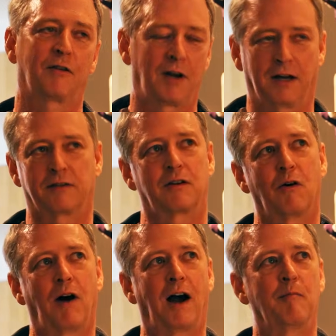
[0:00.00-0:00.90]
Okay,
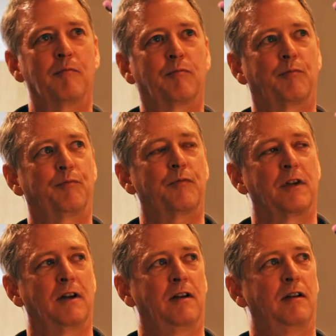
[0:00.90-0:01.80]
so
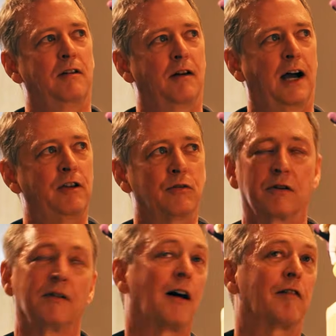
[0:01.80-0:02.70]
I use a
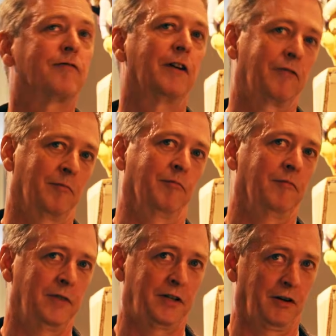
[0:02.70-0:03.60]
lot of different
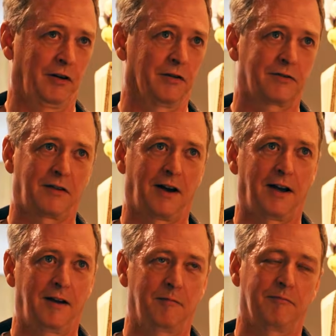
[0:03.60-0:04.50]
materials.
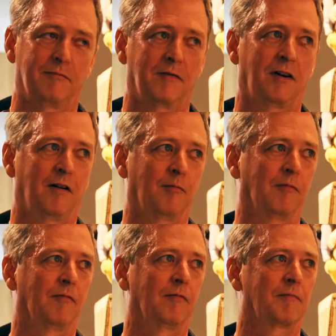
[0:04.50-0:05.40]
I
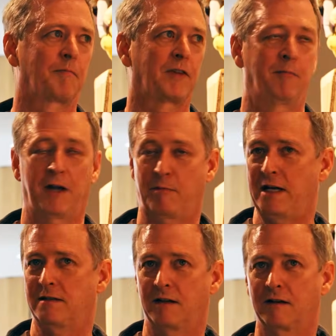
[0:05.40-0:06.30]
make
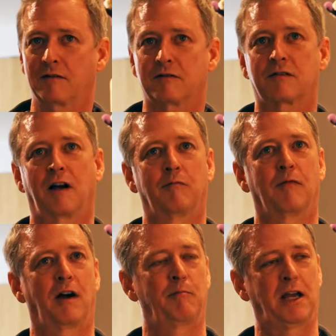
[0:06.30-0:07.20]
paintings, I
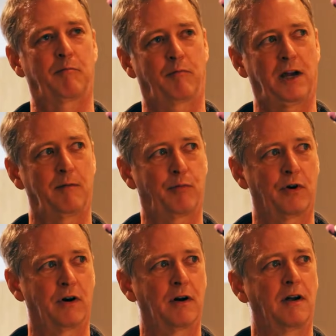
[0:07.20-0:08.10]
make
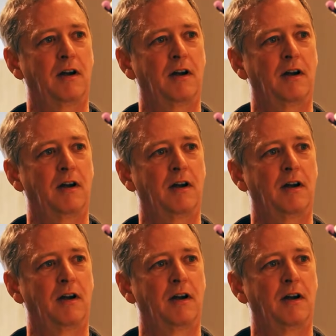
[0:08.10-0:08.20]
paper.